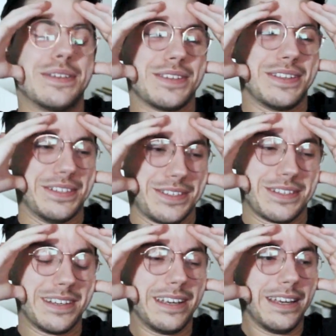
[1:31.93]
because of
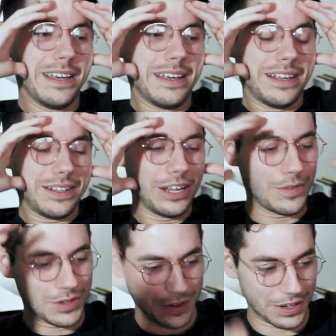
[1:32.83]
this. None
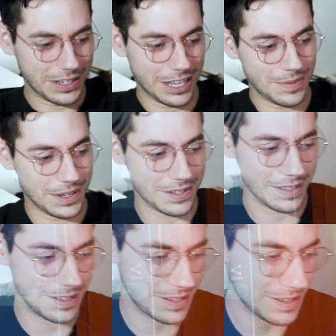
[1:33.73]
of us are gonna die because of
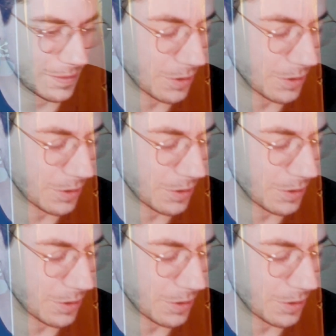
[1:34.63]
this.